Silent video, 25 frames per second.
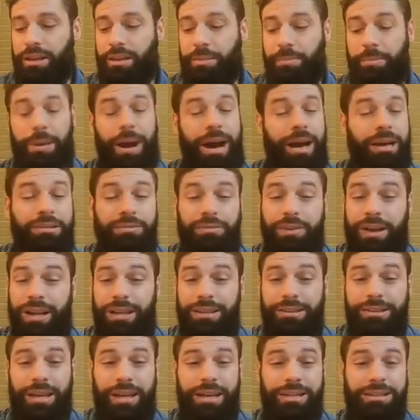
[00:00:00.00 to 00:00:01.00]
The max file
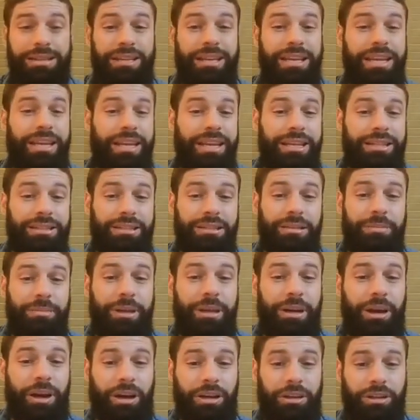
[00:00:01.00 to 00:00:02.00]
size needs to
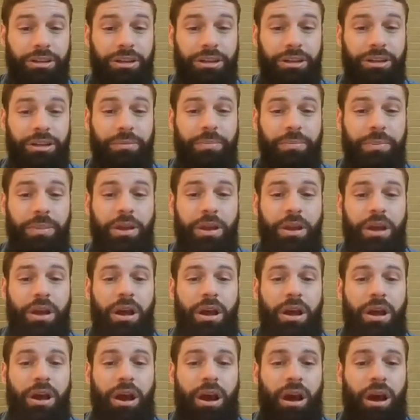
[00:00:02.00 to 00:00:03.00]
be under
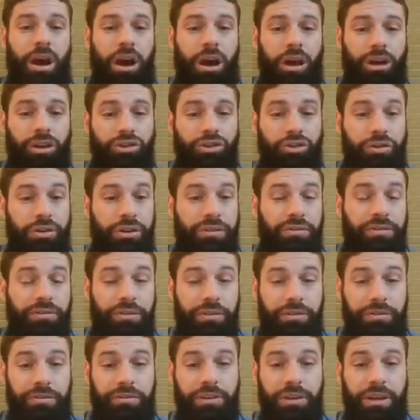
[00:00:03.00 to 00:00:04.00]

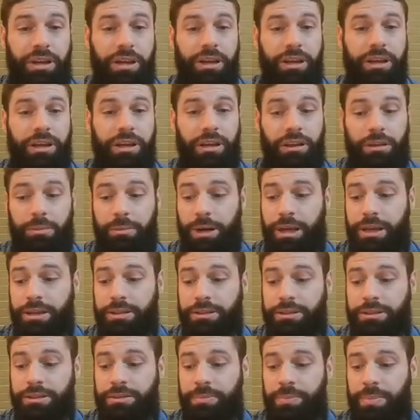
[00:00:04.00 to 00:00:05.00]
150
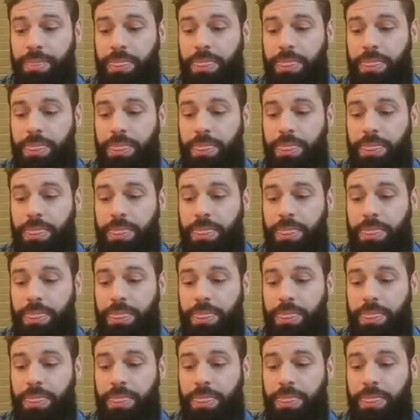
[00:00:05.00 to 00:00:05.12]
kilobytes.